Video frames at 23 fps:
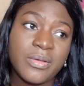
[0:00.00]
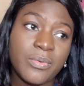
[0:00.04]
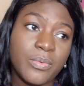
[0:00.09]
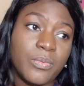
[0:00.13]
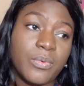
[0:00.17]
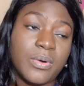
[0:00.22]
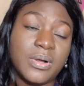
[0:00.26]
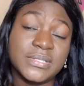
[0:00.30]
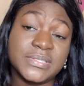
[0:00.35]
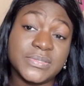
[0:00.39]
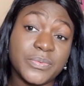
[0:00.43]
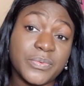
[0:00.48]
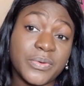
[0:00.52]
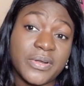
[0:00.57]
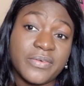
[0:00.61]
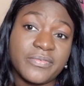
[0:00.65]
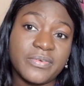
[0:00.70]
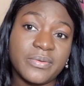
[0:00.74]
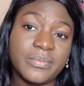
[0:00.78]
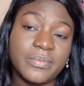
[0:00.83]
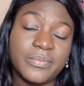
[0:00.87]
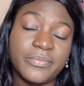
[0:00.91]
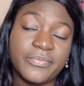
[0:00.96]
want to work
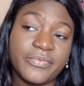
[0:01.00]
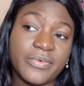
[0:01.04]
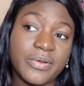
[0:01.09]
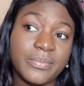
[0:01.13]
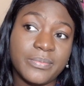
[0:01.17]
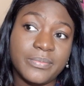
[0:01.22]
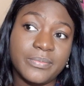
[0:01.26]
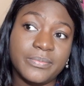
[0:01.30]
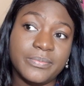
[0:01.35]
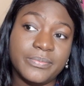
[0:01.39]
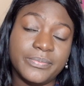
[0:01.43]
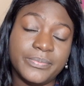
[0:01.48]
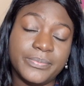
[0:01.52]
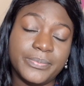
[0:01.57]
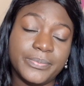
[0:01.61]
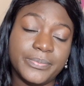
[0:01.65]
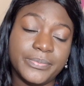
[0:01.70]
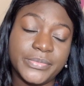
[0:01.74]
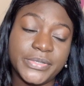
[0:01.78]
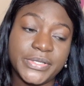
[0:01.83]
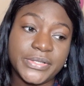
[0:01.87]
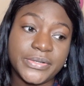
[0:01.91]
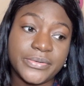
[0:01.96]
from
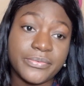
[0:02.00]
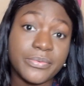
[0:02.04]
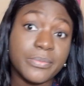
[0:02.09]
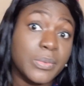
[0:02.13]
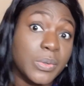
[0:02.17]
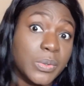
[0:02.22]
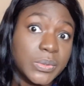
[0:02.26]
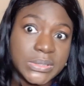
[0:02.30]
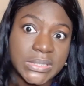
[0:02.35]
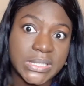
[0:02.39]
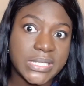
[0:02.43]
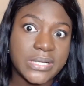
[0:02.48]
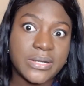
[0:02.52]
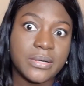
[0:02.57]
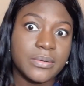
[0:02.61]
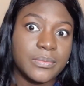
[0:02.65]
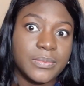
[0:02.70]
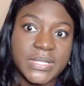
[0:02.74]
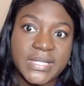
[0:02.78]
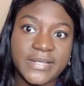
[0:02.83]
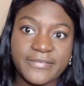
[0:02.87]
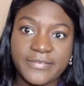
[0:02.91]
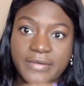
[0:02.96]
remotely or
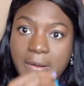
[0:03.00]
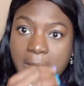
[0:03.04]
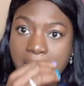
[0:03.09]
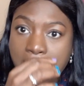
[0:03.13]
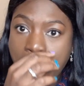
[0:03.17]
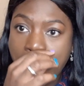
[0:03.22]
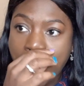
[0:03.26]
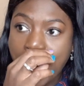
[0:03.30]
whatever.